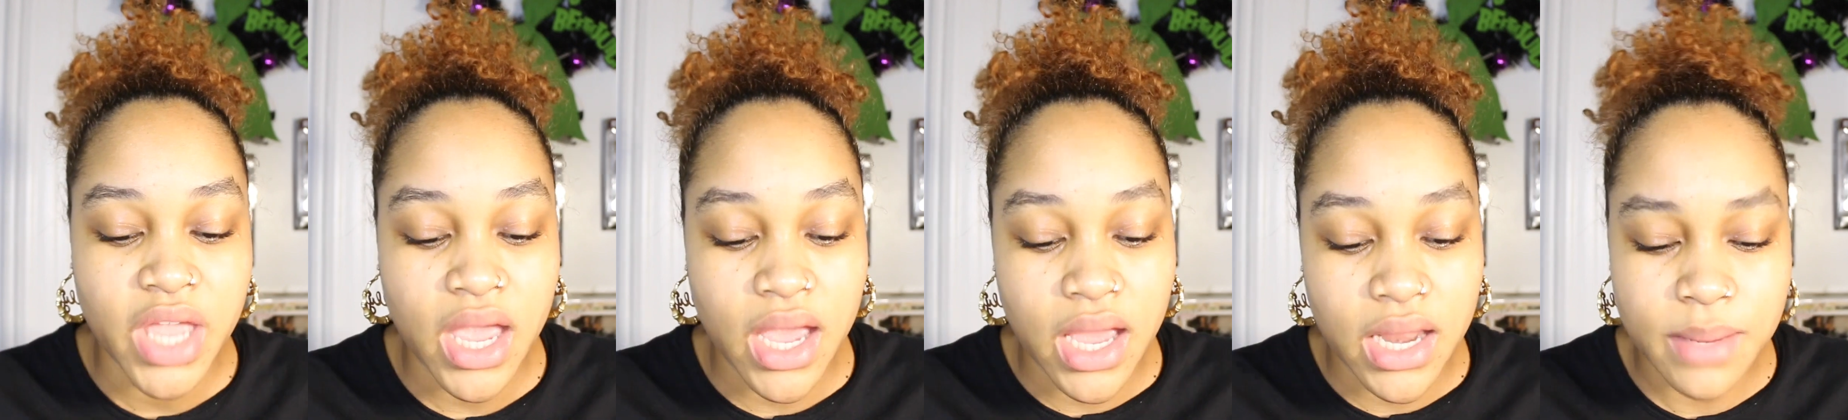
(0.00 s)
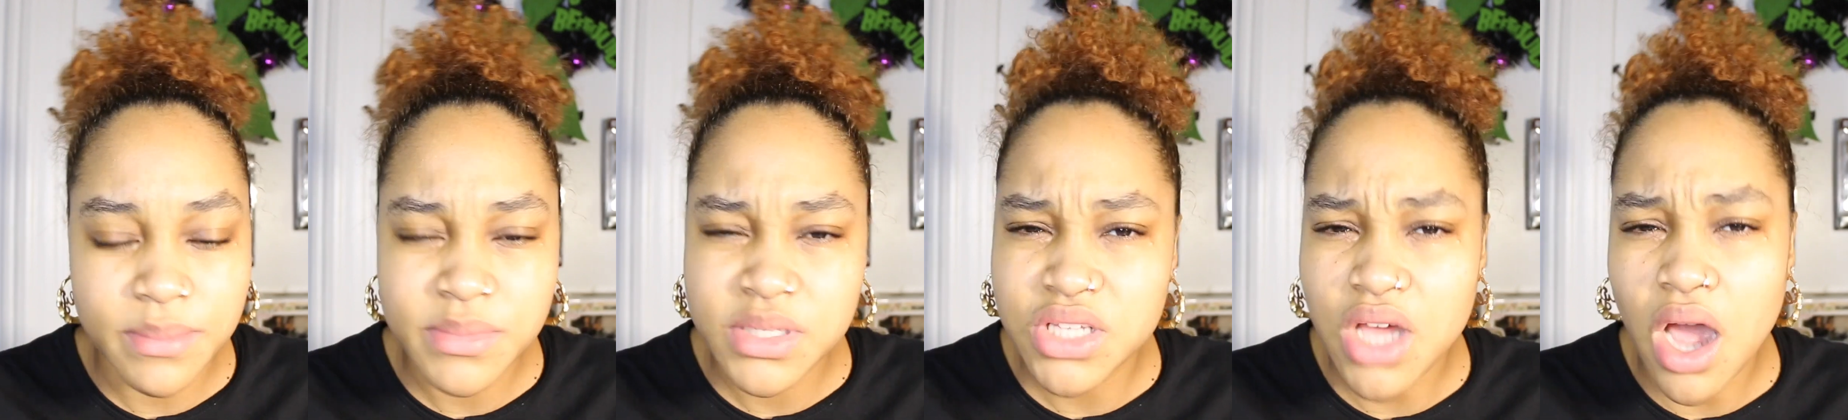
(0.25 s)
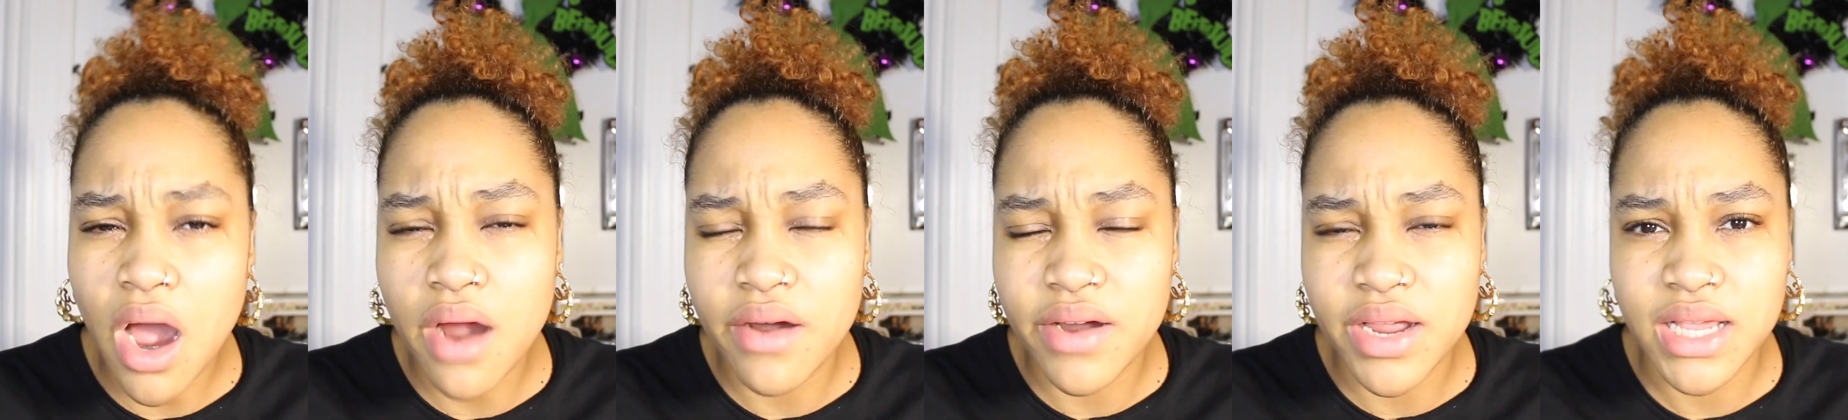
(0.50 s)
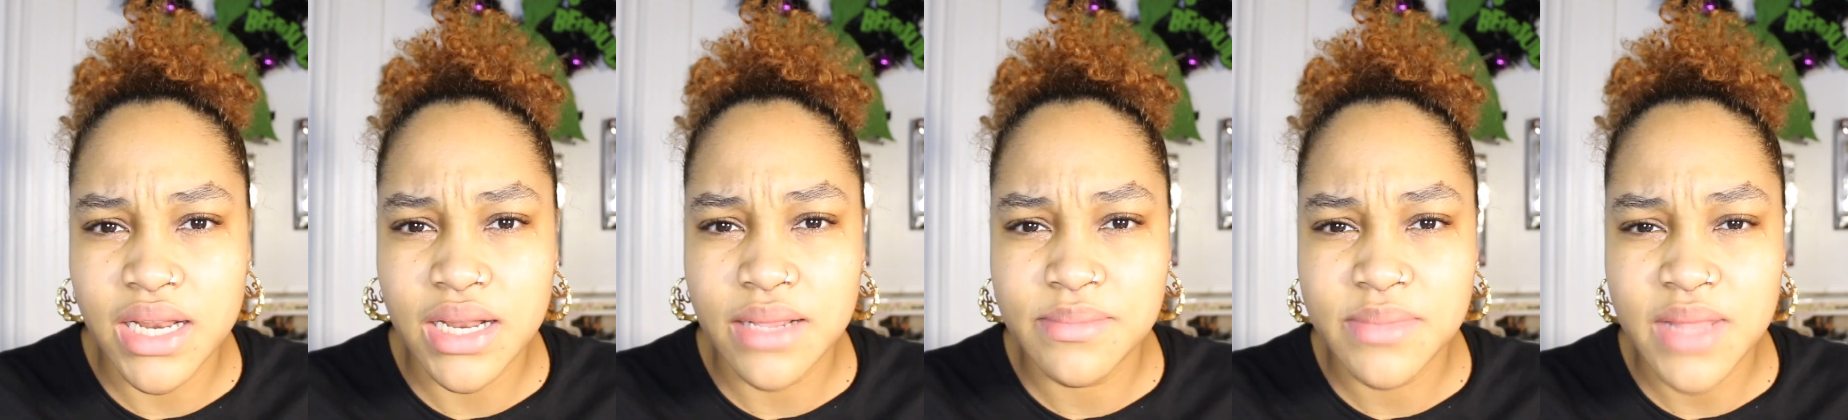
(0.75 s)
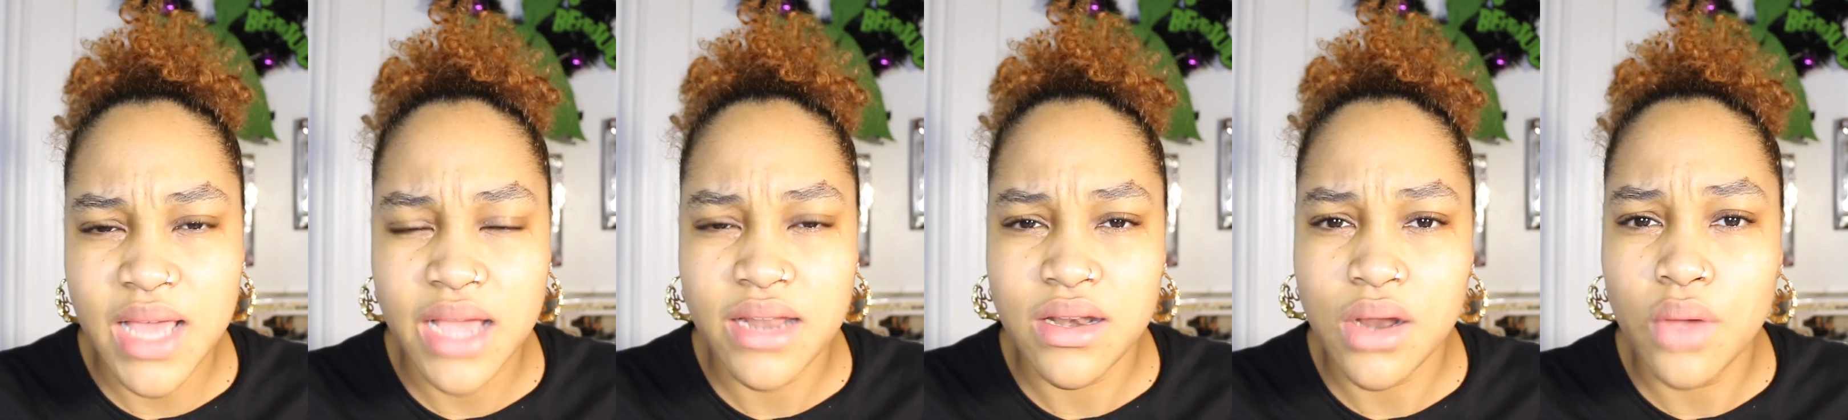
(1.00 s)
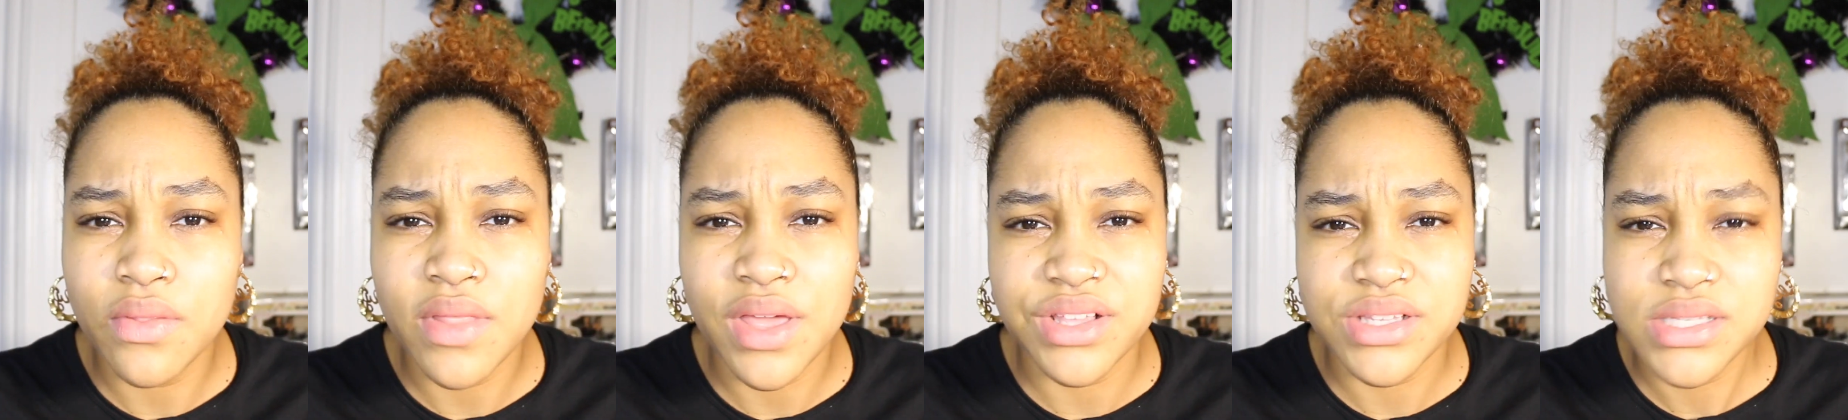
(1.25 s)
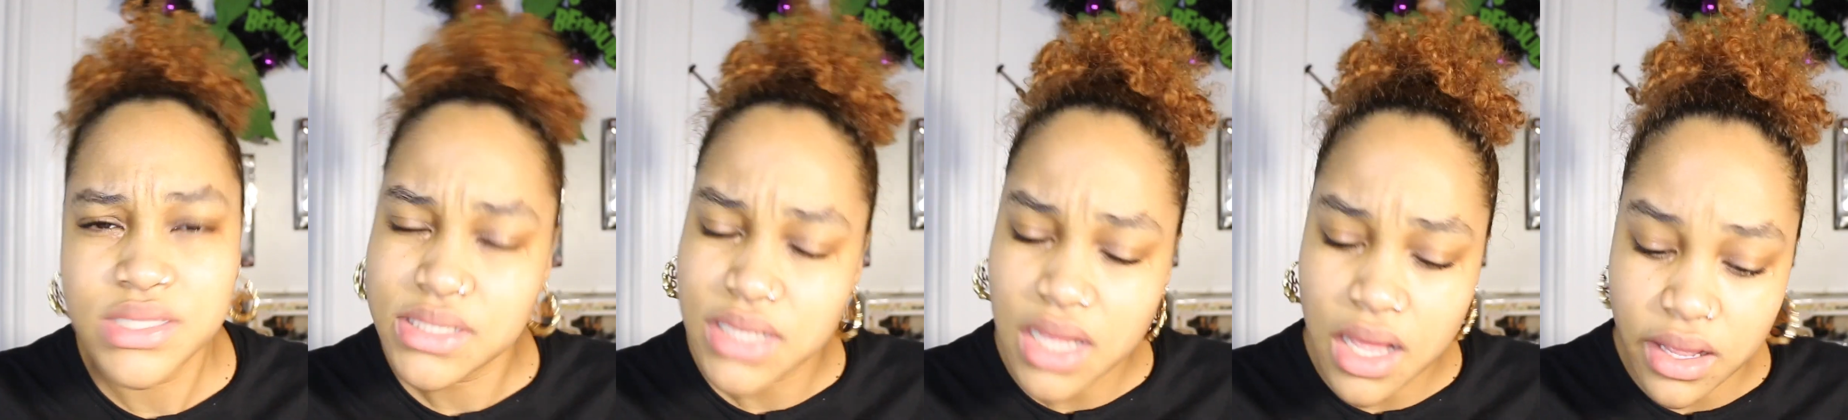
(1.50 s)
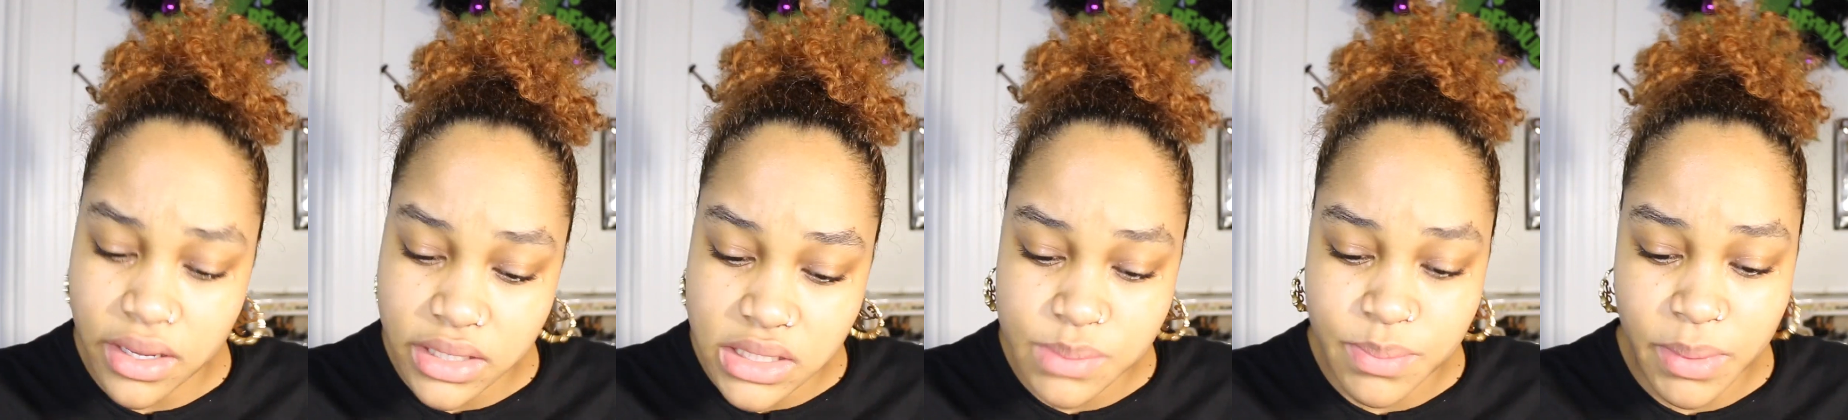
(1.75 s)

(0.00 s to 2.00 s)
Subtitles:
And I'm sorry, and I know that sucks,